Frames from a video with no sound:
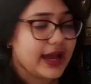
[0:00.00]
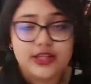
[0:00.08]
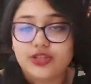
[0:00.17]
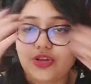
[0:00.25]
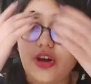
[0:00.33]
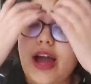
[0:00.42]

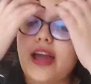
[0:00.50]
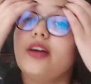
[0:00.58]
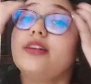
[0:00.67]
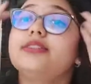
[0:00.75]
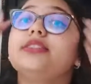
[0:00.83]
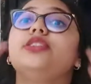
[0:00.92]
I don't
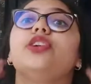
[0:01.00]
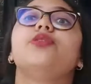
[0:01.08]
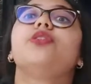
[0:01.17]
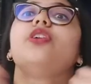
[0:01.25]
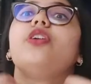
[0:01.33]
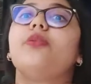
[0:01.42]
I honestly
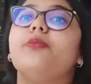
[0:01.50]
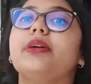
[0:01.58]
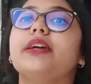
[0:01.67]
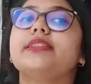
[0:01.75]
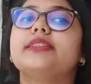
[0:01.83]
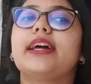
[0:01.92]
don't know
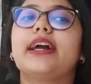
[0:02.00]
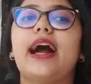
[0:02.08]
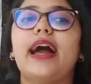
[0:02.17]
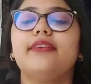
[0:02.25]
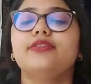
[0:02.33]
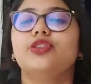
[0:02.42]
because like
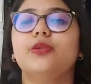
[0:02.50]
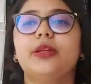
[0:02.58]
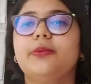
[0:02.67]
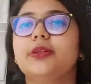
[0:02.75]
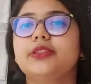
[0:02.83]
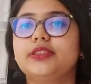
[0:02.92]
I have so
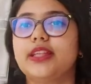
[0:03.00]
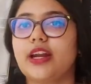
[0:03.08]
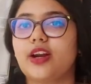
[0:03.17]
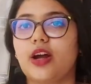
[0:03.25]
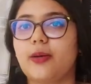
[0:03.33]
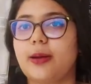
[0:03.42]
many books
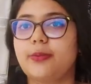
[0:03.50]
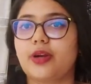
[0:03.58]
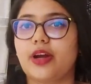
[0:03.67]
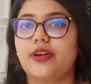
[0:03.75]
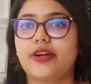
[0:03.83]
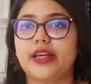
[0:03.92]
that are on my
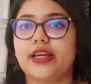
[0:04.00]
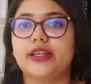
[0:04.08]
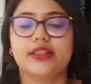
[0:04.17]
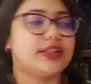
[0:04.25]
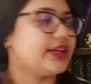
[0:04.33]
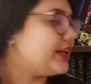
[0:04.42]

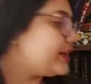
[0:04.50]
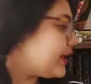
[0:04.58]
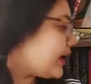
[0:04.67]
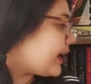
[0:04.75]
priority like